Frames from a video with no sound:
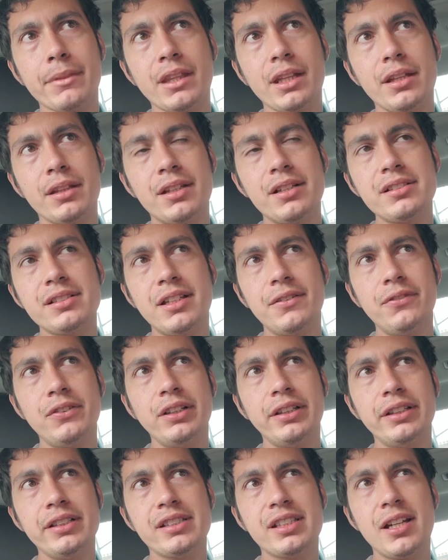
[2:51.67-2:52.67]
But there's
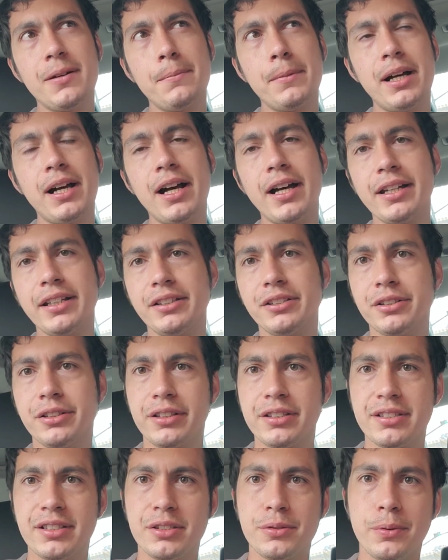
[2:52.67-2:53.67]
definitely some honey to
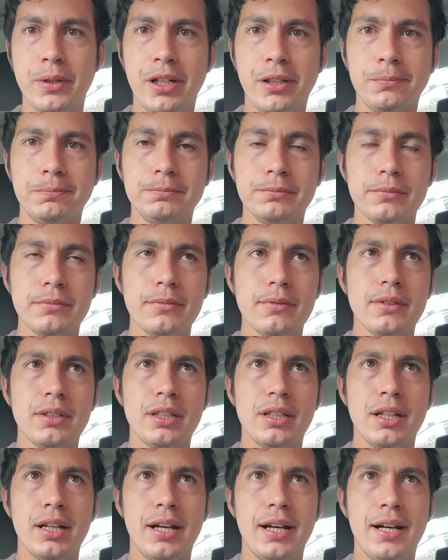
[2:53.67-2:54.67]
this as well.
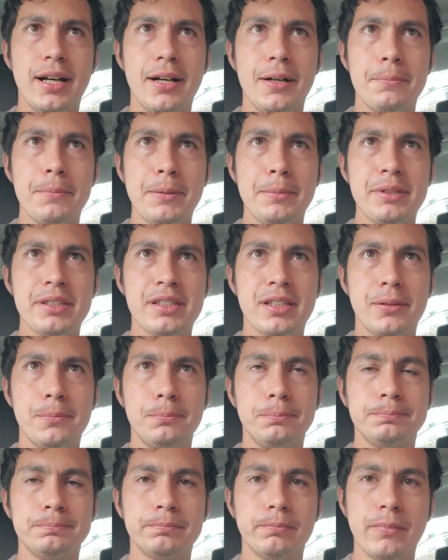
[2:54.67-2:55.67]
Maybe
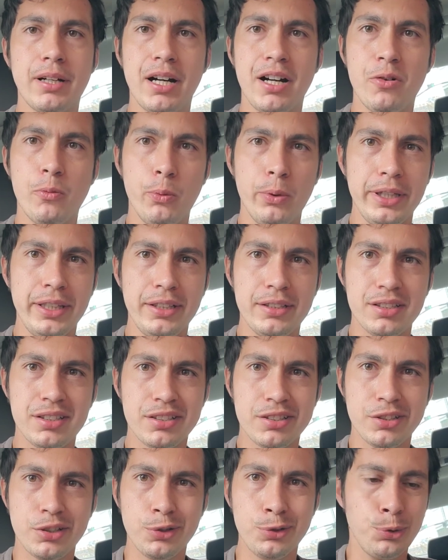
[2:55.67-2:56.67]
some wheat
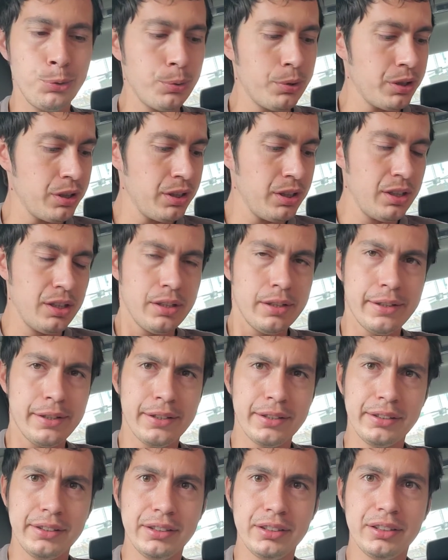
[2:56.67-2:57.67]
too.
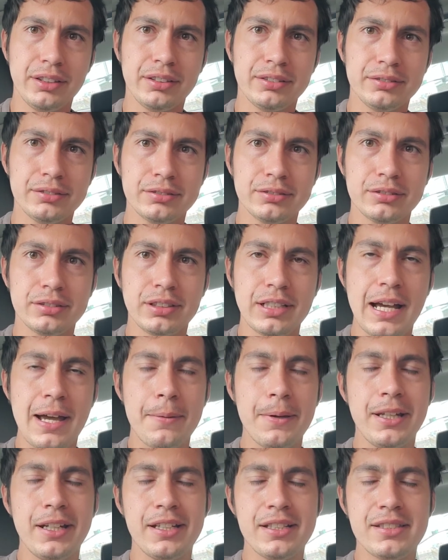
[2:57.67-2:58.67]

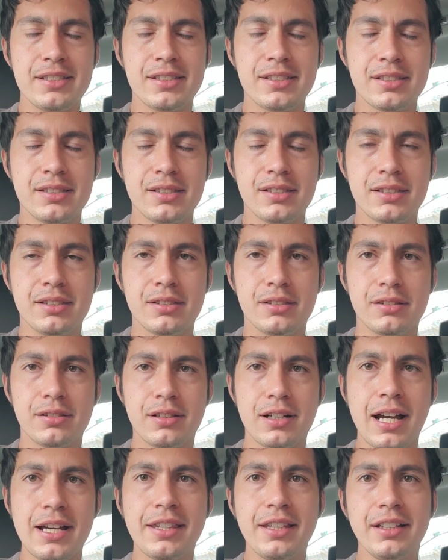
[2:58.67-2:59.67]

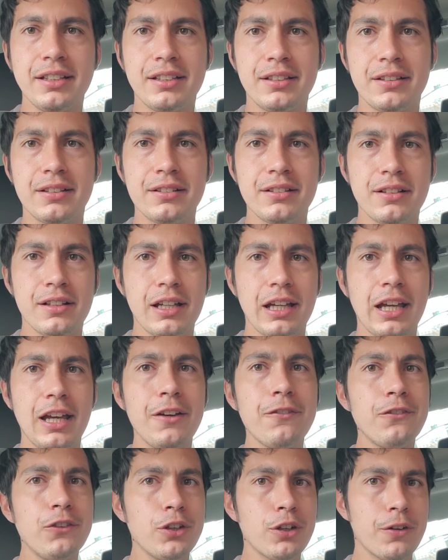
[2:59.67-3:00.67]
I think
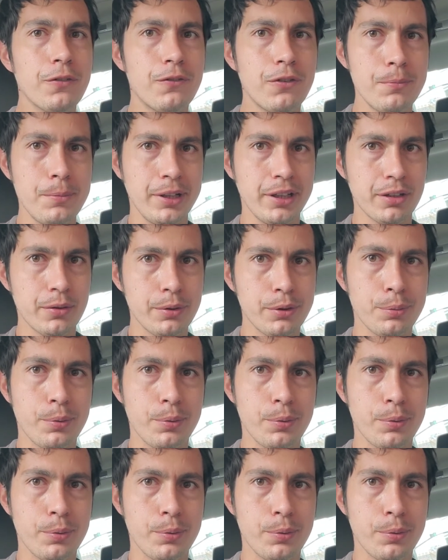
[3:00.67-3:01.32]
if you're familiar with